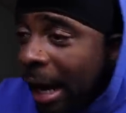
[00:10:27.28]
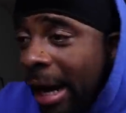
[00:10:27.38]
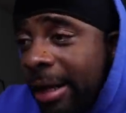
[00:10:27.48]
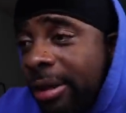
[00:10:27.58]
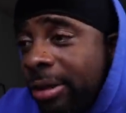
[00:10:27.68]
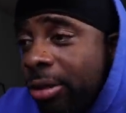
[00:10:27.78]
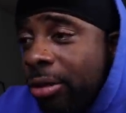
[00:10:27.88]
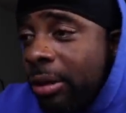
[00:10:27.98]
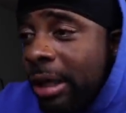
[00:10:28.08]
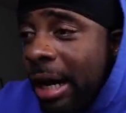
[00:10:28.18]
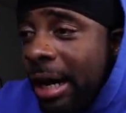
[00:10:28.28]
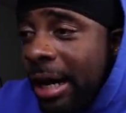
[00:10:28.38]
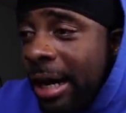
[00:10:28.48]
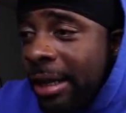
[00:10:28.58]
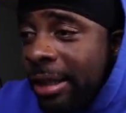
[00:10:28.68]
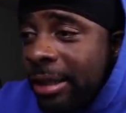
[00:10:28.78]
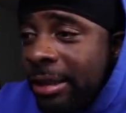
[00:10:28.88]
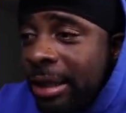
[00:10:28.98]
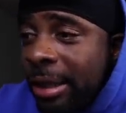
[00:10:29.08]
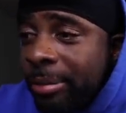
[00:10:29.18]
I didn't know Kai had any
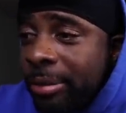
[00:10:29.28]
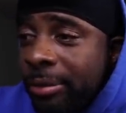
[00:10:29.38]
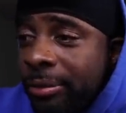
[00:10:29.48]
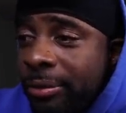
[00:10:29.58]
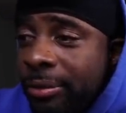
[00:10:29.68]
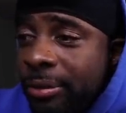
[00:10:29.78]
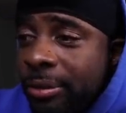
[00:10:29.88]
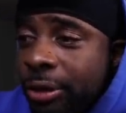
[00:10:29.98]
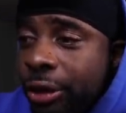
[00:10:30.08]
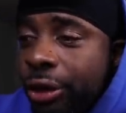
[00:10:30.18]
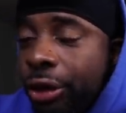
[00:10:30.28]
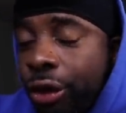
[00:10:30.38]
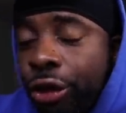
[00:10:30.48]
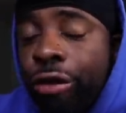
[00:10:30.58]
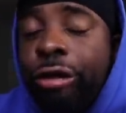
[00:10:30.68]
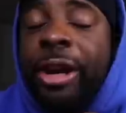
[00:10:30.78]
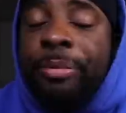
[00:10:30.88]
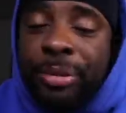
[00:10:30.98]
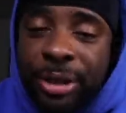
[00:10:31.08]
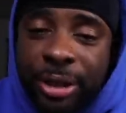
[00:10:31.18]
type of
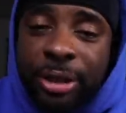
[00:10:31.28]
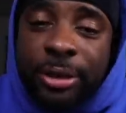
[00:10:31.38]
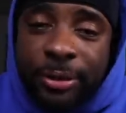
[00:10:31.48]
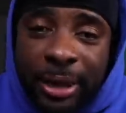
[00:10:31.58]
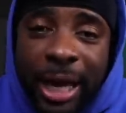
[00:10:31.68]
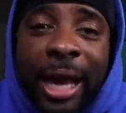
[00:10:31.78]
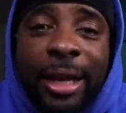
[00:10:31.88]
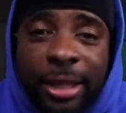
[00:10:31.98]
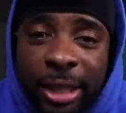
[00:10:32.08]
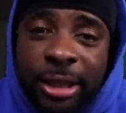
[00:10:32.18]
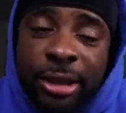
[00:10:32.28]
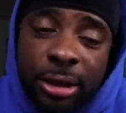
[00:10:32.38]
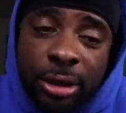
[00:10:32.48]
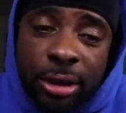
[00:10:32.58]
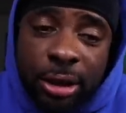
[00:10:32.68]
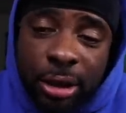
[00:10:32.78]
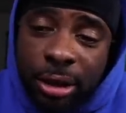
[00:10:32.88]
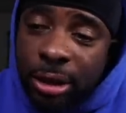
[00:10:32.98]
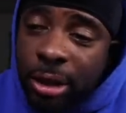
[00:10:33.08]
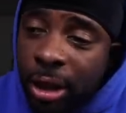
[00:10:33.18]
grapes allegations.
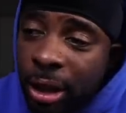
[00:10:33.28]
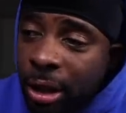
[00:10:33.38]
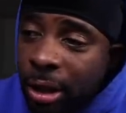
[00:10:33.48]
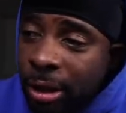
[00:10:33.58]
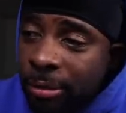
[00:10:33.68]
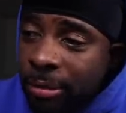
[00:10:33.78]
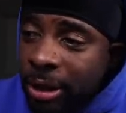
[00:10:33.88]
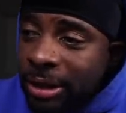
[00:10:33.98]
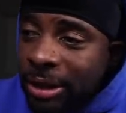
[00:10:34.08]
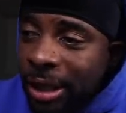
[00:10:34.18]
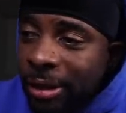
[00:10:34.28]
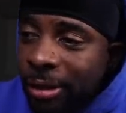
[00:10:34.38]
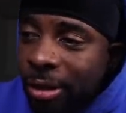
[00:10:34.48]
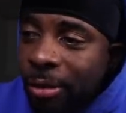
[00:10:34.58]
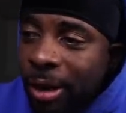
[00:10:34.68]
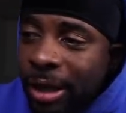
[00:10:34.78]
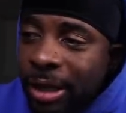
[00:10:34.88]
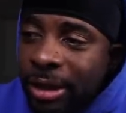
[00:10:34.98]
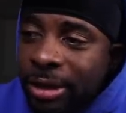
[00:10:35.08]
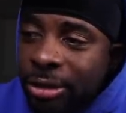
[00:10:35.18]
Let's not go out
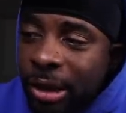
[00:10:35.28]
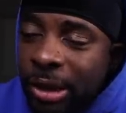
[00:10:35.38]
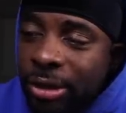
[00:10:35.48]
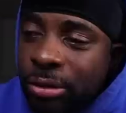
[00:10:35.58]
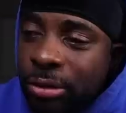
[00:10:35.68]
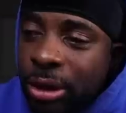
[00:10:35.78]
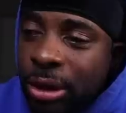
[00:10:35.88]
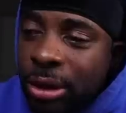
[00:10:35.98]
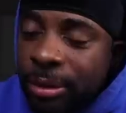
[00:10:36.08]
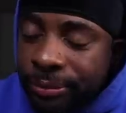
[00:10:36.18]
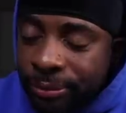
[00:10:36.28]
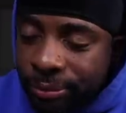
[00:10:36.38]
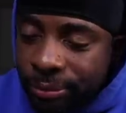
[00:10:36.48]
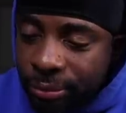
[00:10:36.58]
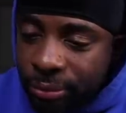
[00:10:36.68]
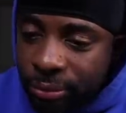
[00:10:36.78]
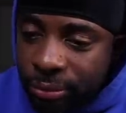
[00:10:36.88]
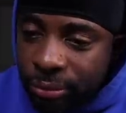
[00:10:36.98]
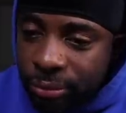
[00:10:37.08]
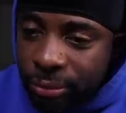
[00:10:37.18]
here and try to
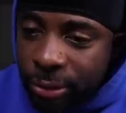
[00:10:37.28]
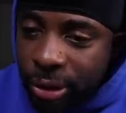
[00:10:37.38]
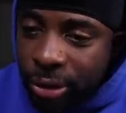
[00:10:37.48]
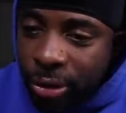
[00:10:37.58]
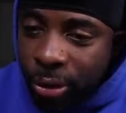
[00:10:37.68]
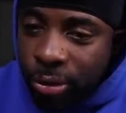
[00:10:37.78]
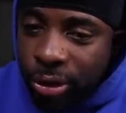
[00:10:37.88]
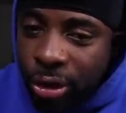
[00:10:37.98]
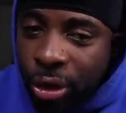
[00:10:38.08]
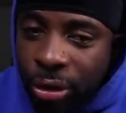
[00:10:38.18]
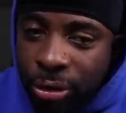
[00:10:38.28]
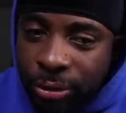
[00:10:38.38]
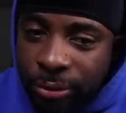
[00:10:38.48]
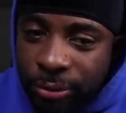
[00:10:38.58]
throw salt